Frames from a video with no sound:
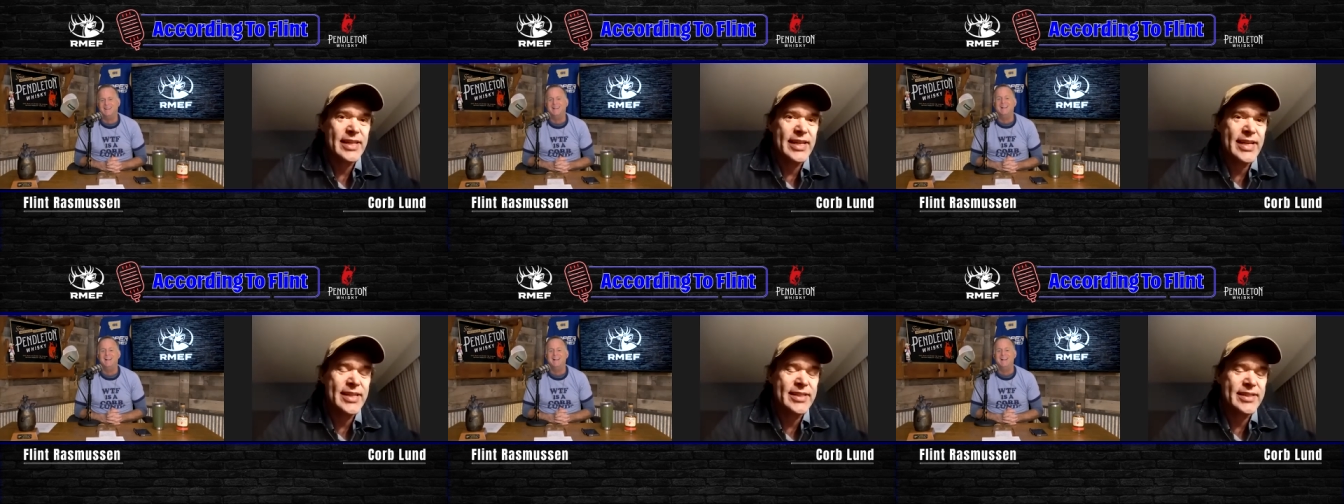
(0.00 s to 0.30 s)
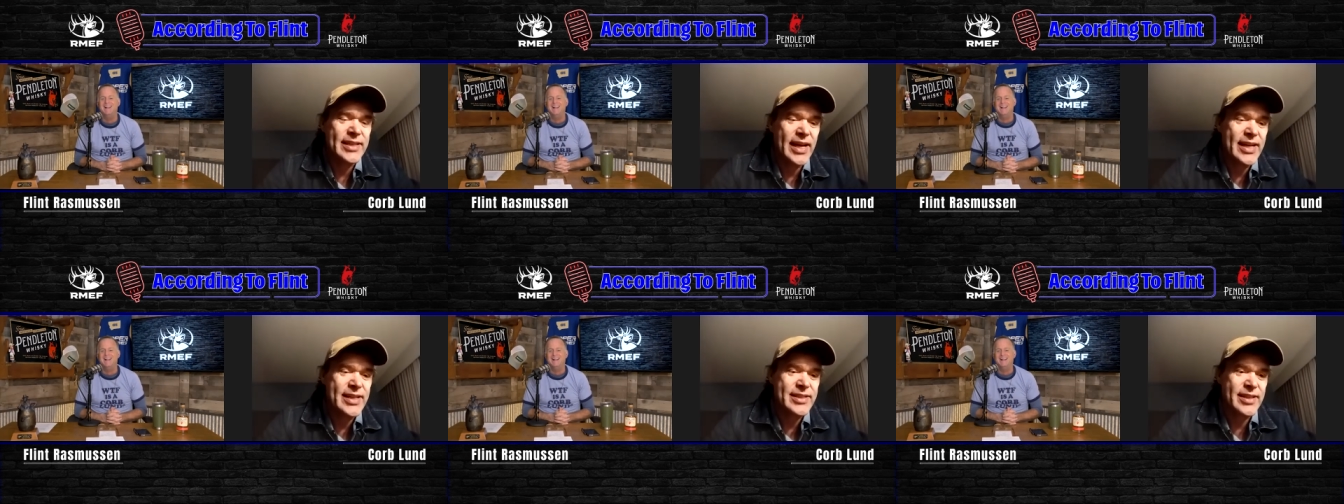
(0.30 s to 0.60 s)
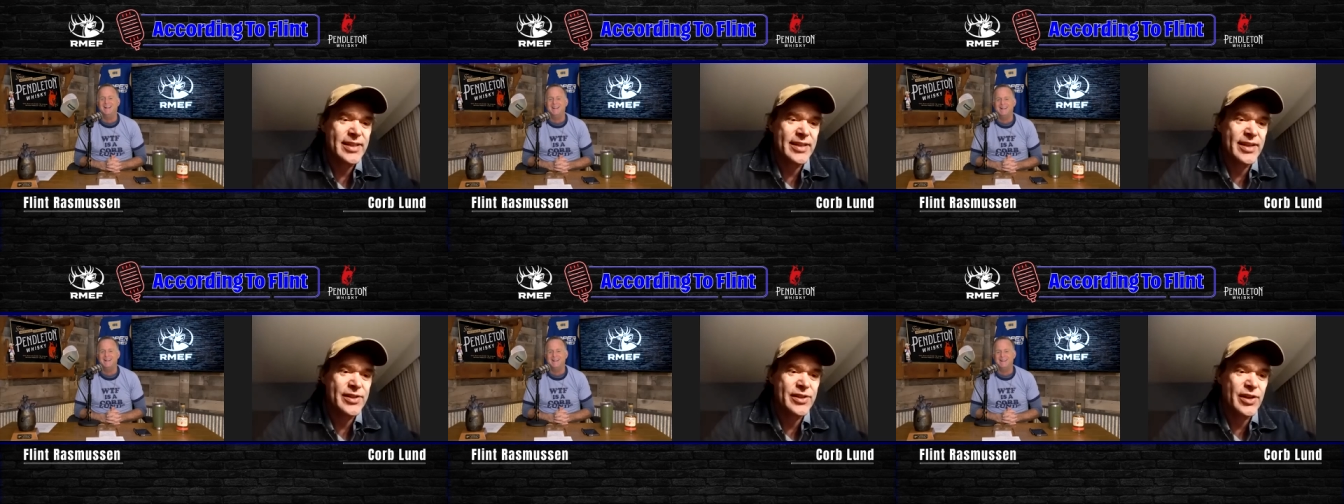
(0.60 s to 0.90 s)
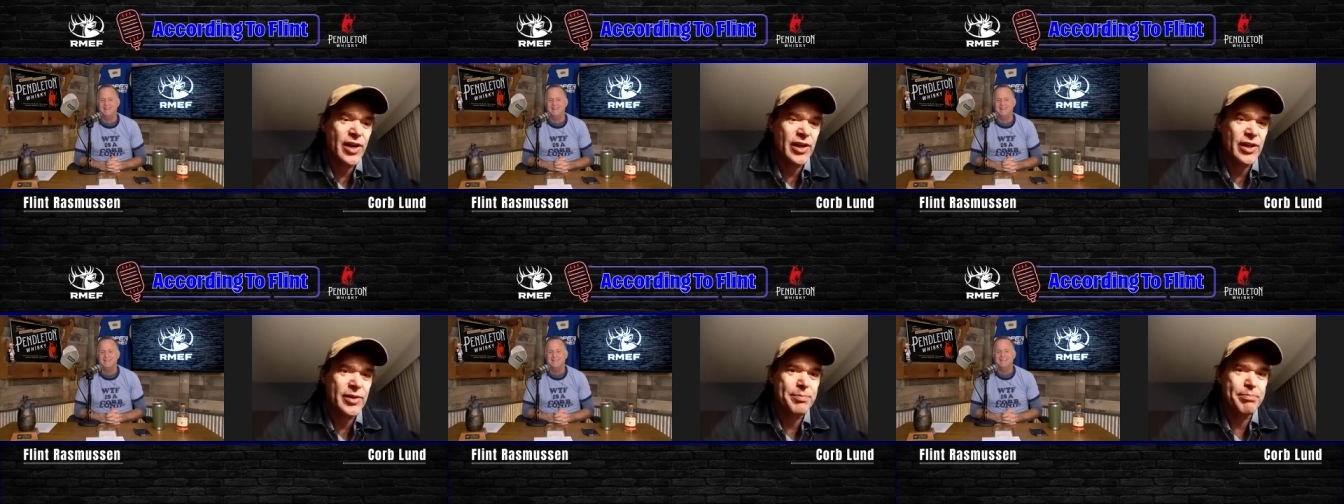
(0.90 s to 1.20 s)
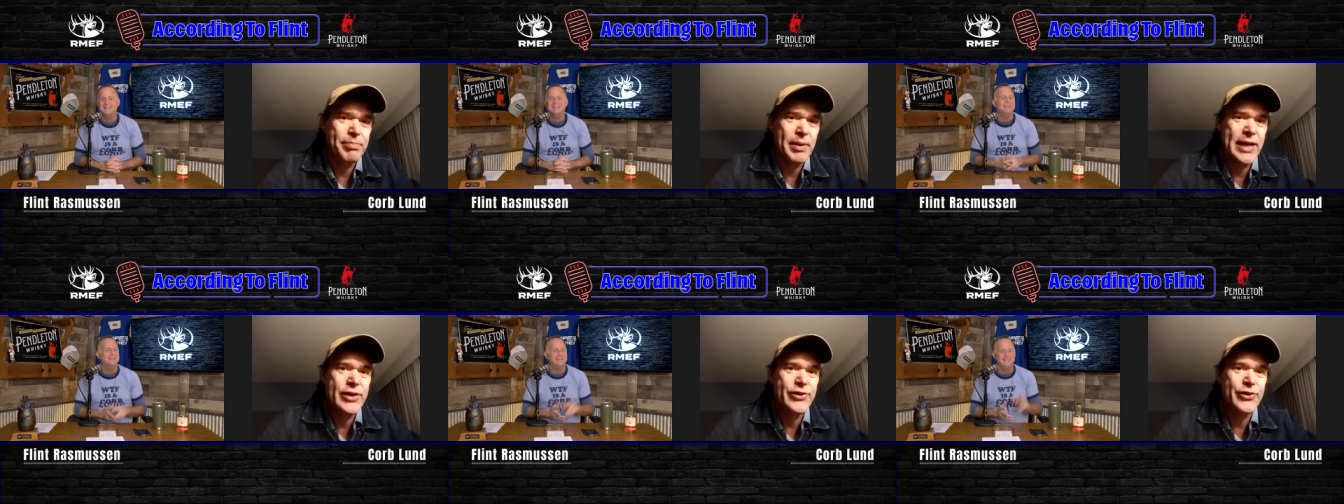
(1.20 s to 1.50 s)
Tyson, Ian Tyson is
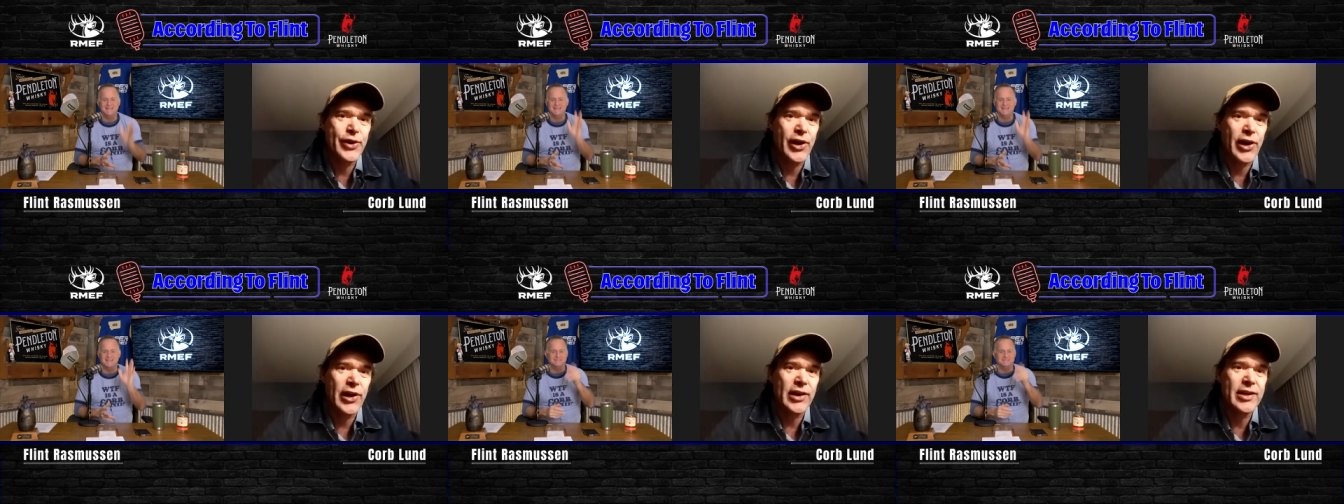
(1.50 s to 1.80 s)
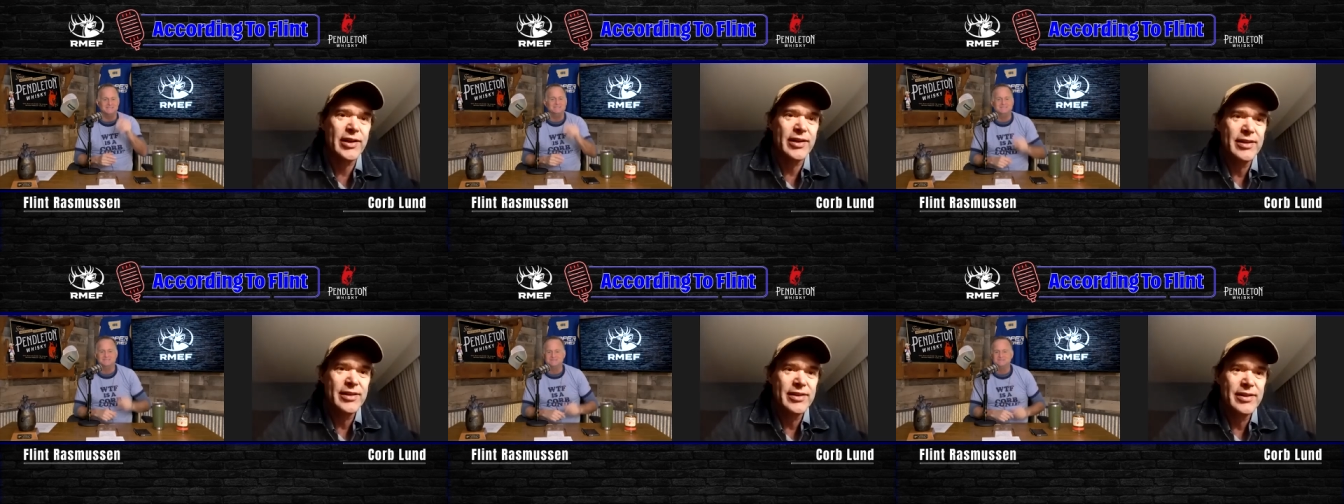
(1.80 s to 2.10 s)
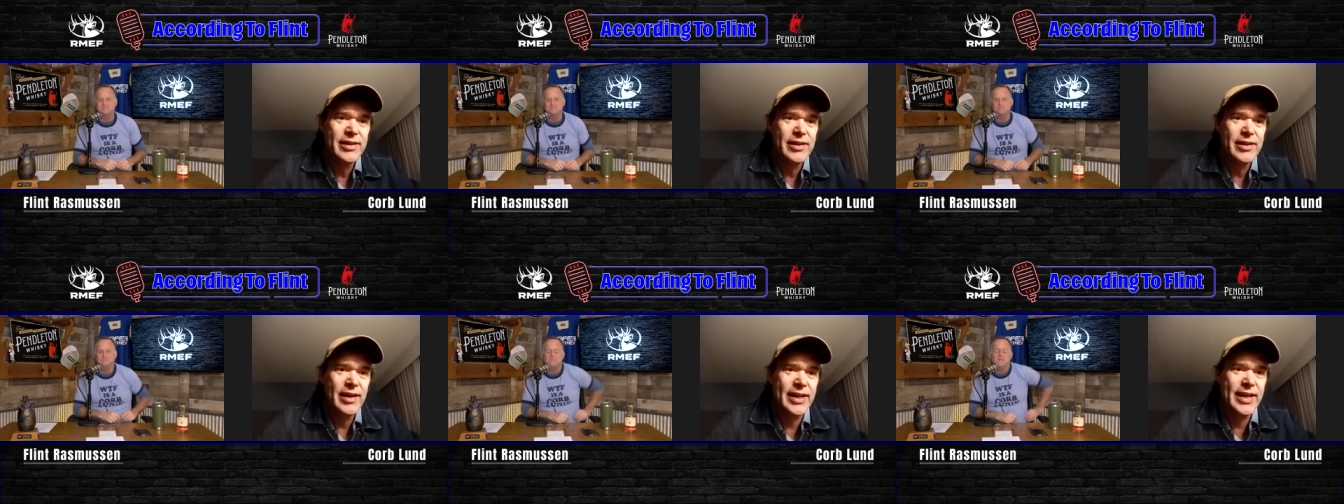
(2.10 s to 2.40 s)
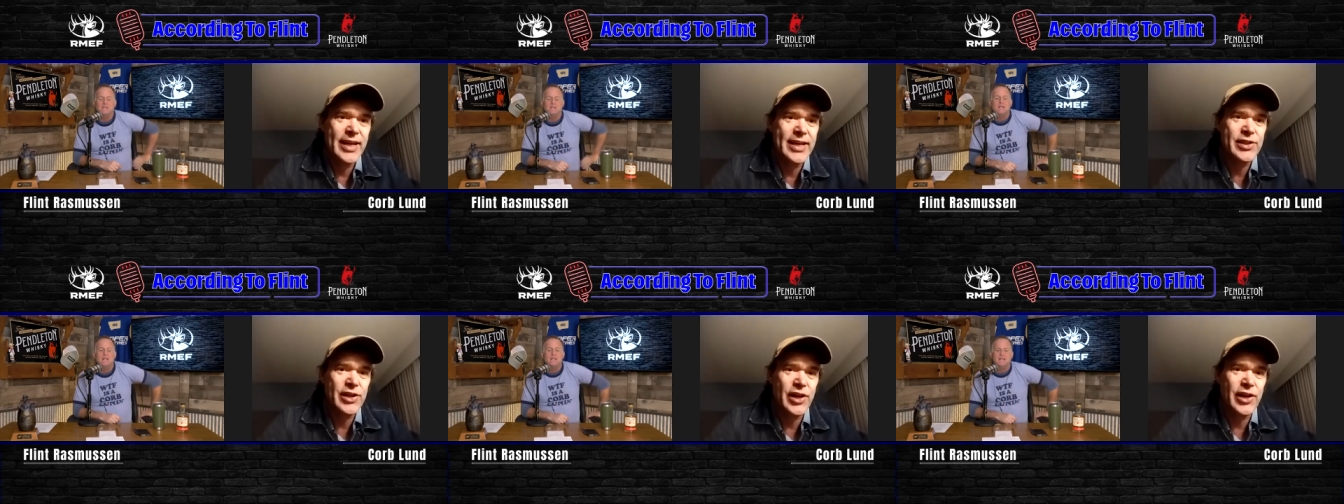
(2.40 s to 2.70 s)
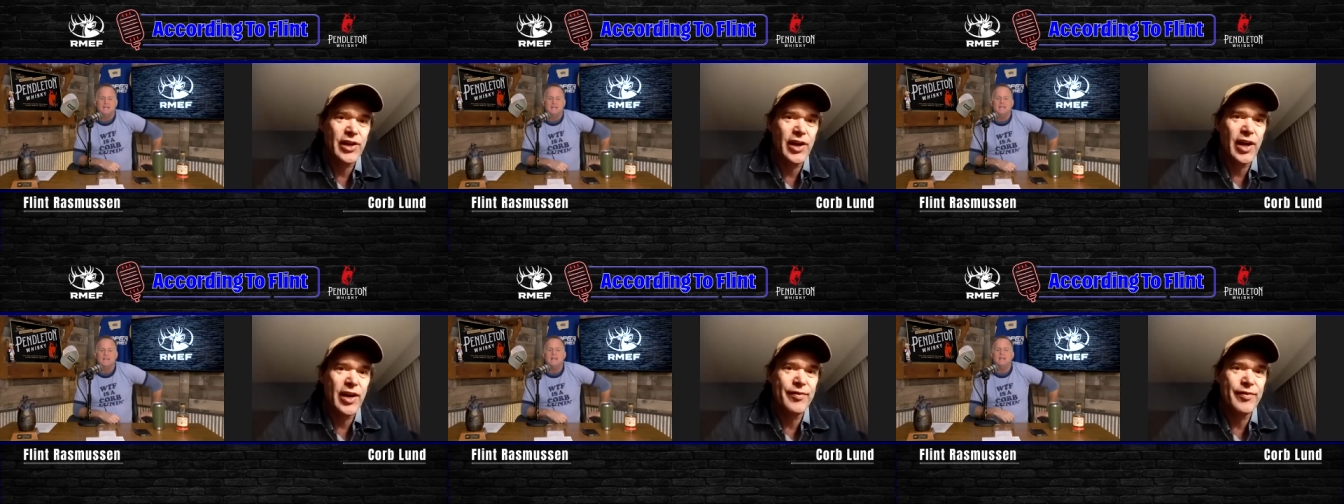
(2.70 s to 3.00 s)
our patron. Like he's
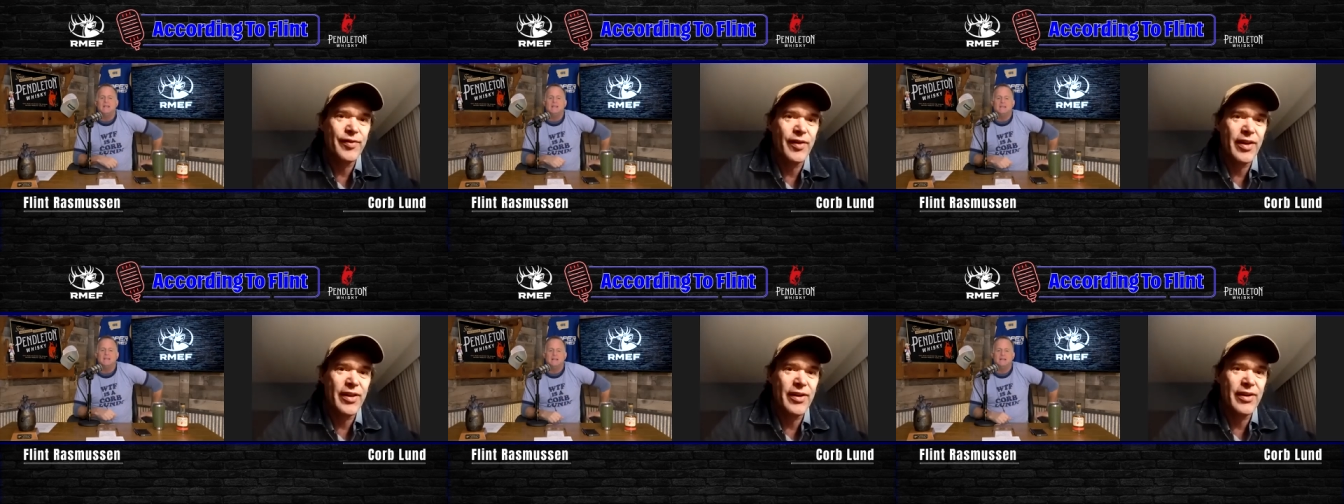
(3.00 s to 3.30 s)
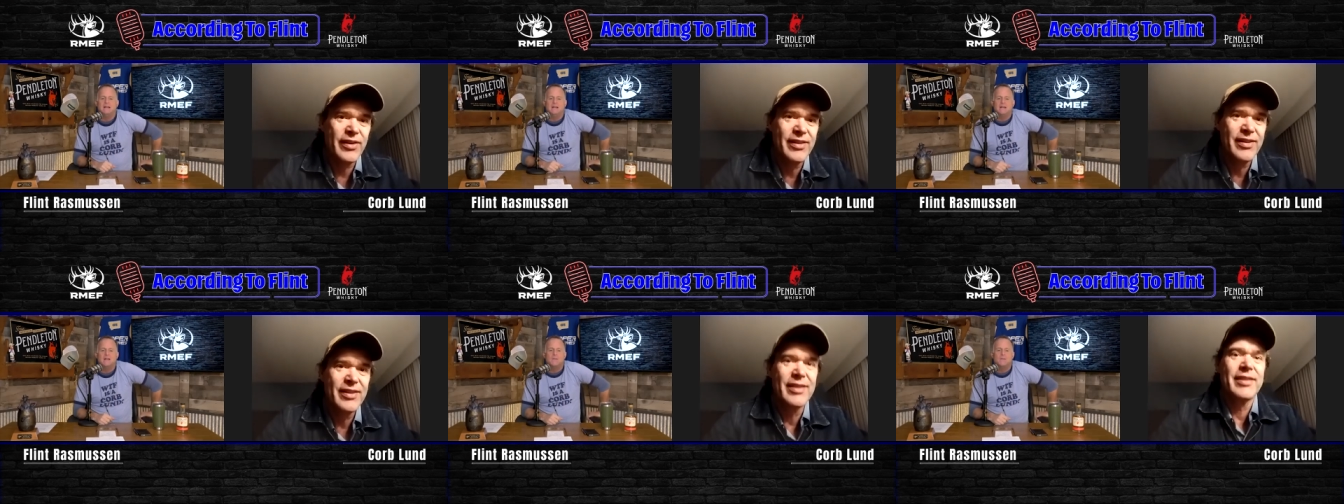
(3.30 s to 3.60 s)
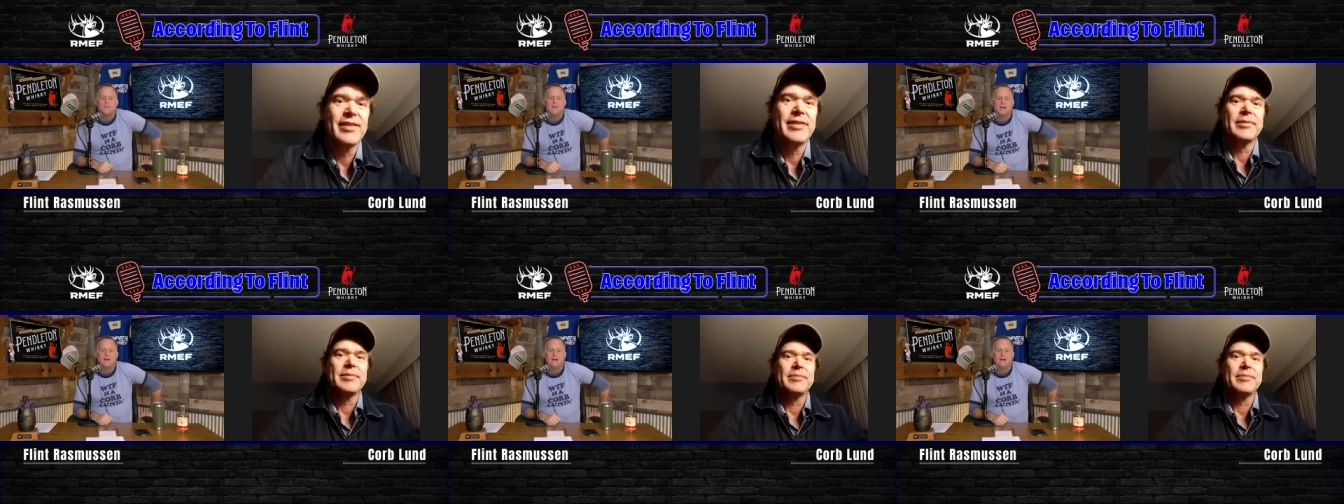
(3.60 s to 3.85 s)
Ian, our godfather.